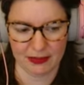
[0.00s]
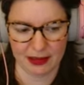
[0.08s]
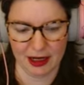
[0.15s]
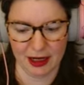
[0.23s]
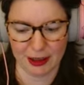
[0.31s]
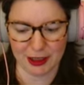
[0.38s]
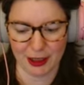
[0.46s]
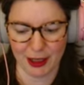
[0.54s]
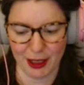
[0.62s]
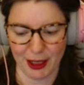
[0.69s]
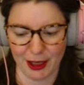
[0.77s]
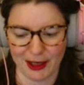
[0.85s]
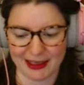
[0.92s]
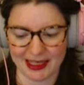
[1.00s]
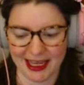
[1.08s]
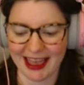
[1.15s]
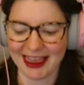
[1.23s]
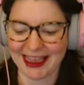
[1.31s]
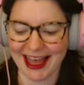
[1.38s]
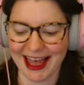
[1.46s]
Looks so
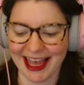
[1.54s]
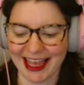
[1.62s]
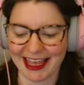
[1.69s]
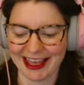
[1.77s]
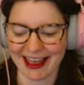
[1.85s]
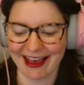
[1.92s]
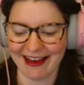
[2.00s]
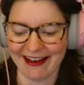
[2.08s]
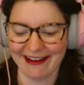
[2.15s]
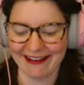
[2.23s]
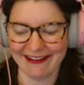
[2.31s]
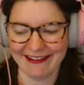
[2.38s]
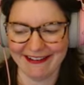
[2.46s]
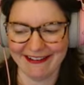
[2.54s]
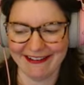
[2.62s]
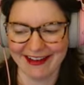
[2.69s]
cozy. Thank you.